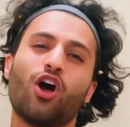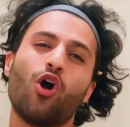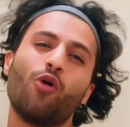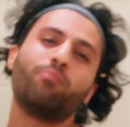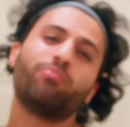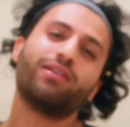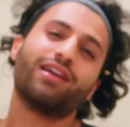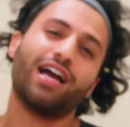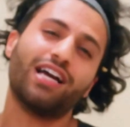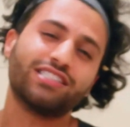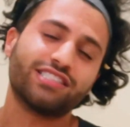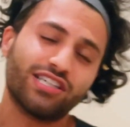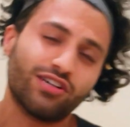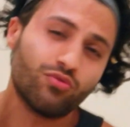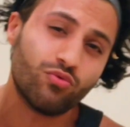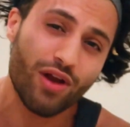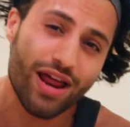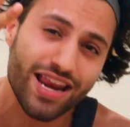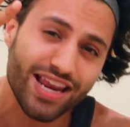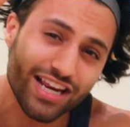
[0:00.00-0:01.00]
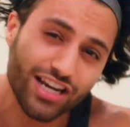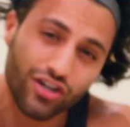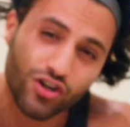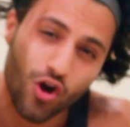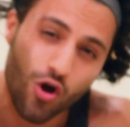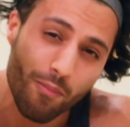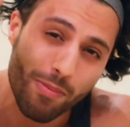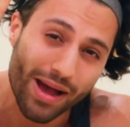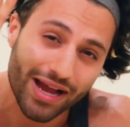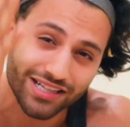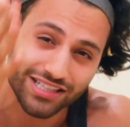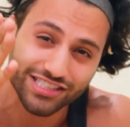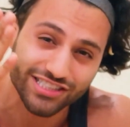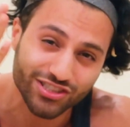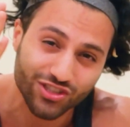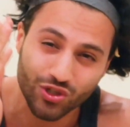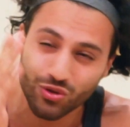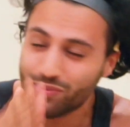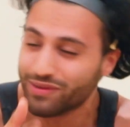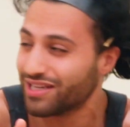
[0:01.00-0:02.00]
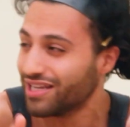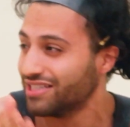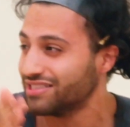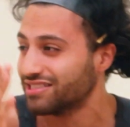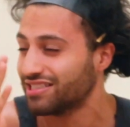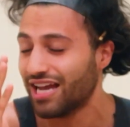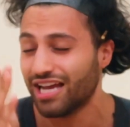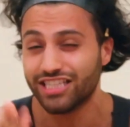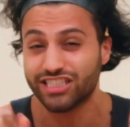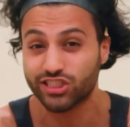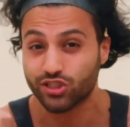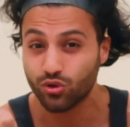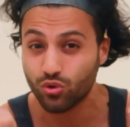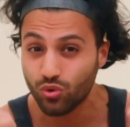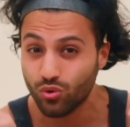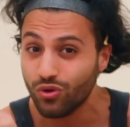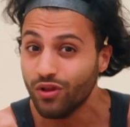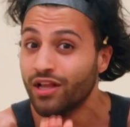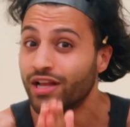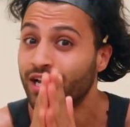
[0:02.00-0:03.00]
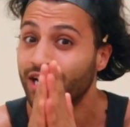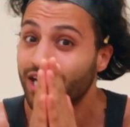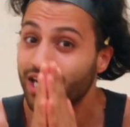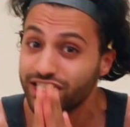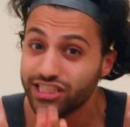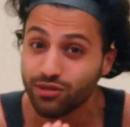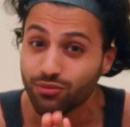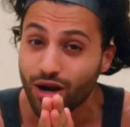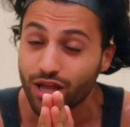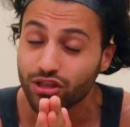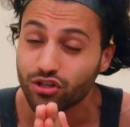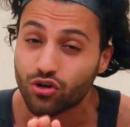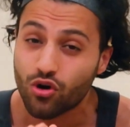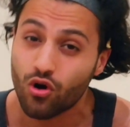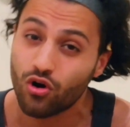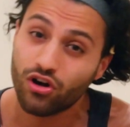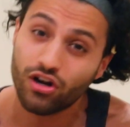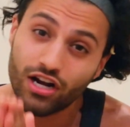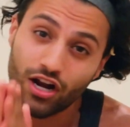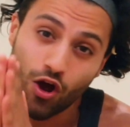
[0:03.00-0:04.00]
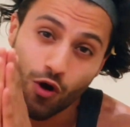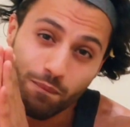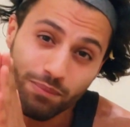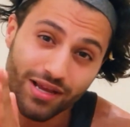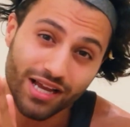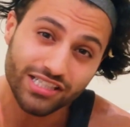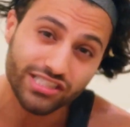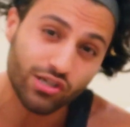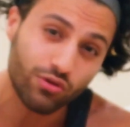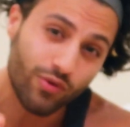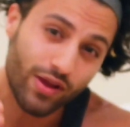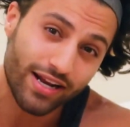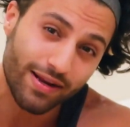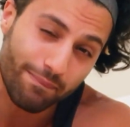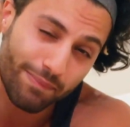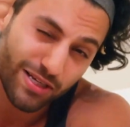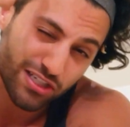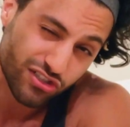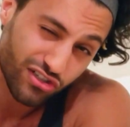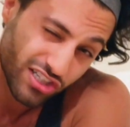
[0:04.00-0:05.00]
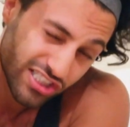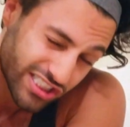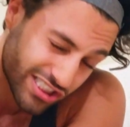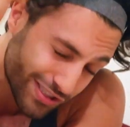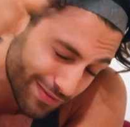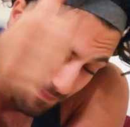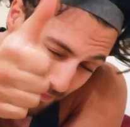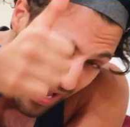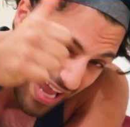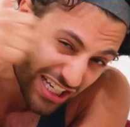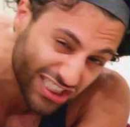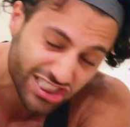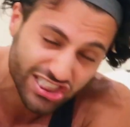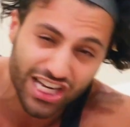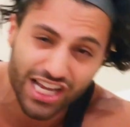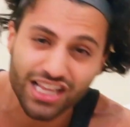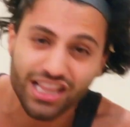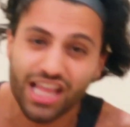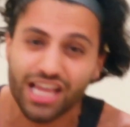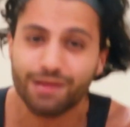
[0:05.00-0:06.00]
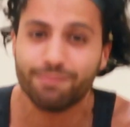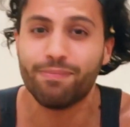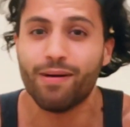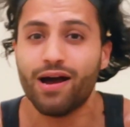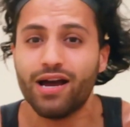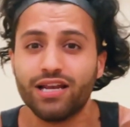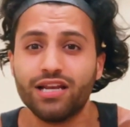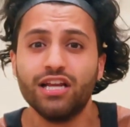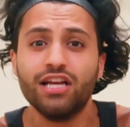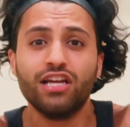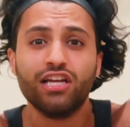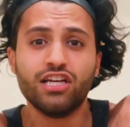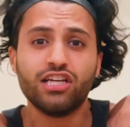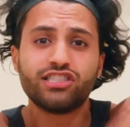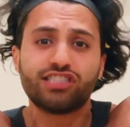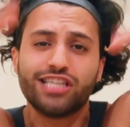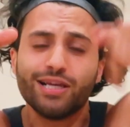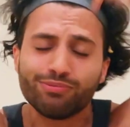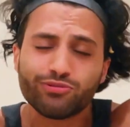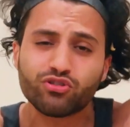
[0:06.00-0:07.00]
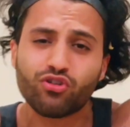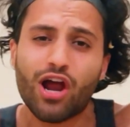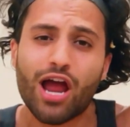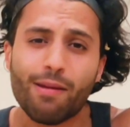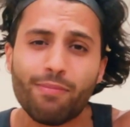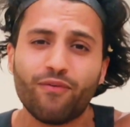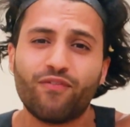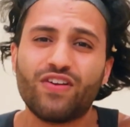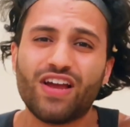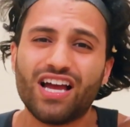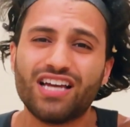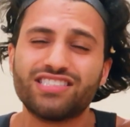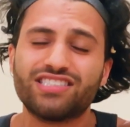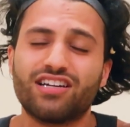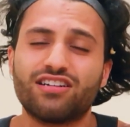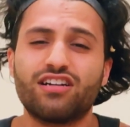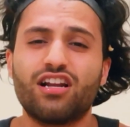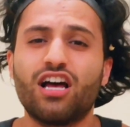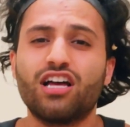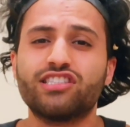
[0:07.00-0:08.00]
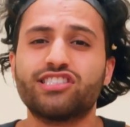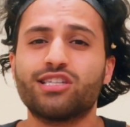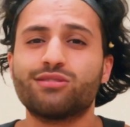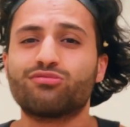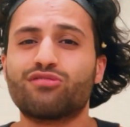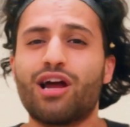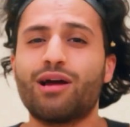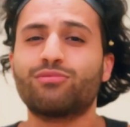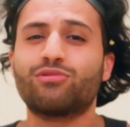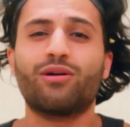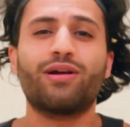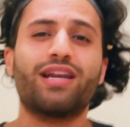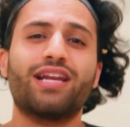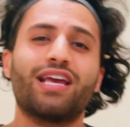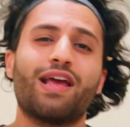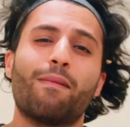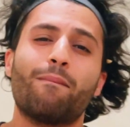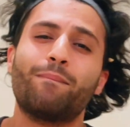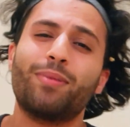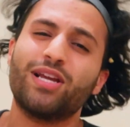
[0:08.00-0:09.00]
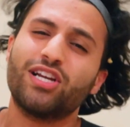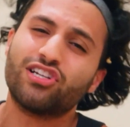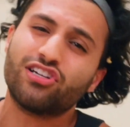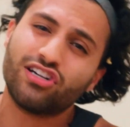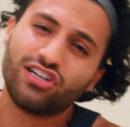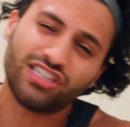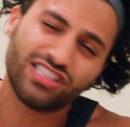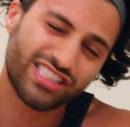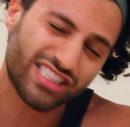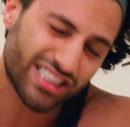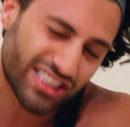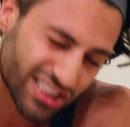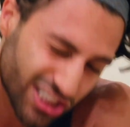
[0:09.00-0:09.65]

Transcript: and I hope you guys are ready to go back to school because, guys, school is around the corner, and I hope you guys are ready. Be sure to smash that like button, subscribe if you guys are not subscribed already, and be sure to